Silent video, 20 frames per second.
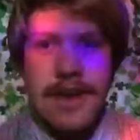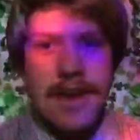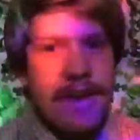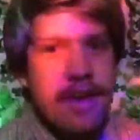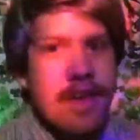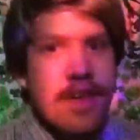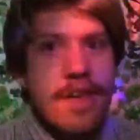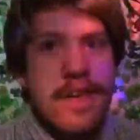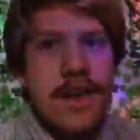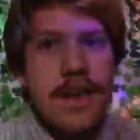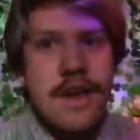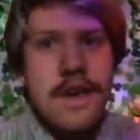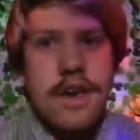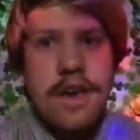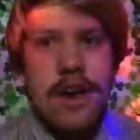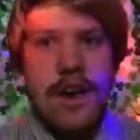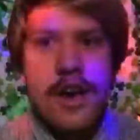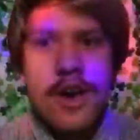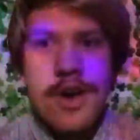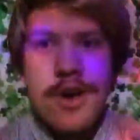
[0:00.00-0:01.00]
like
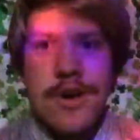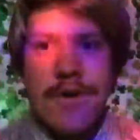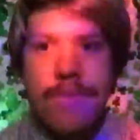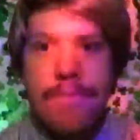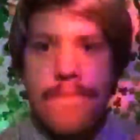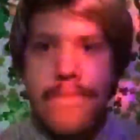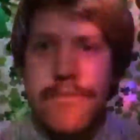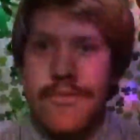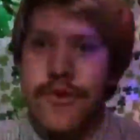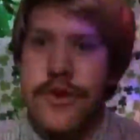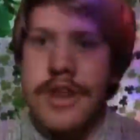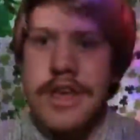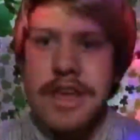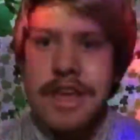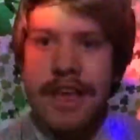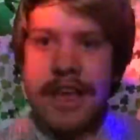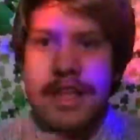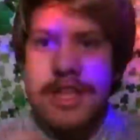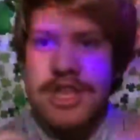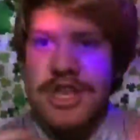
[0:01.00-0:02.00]

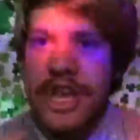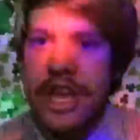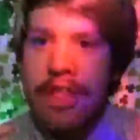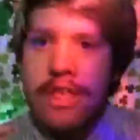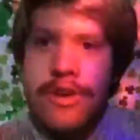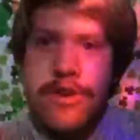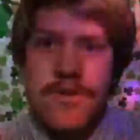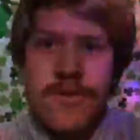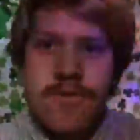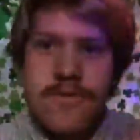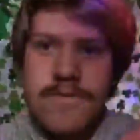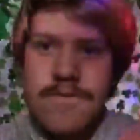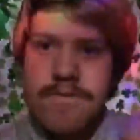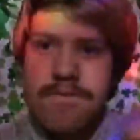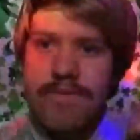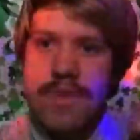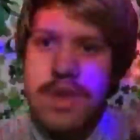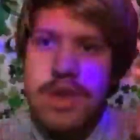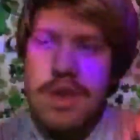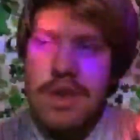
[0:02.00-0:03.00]
pudding, jello,